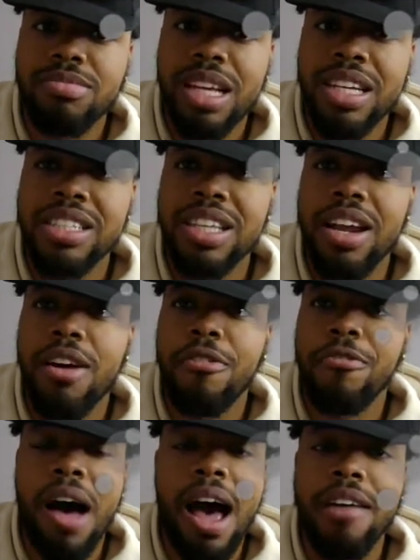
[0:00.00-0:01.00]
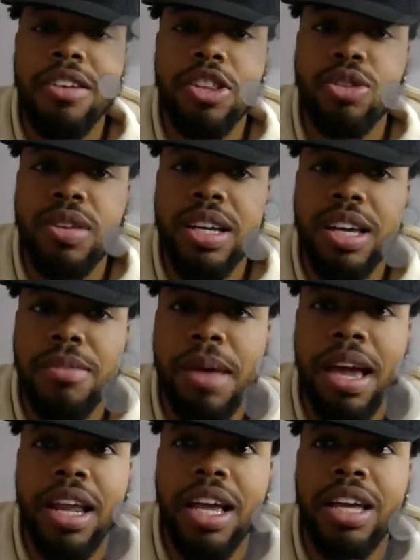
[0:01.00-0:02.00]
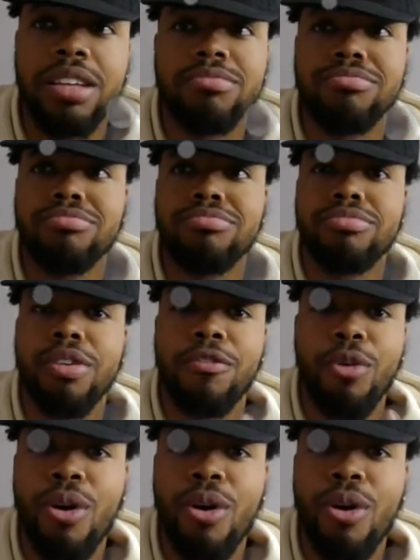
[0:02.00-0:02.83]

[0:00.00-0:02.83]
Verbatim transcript: Instead of five to three, it made it four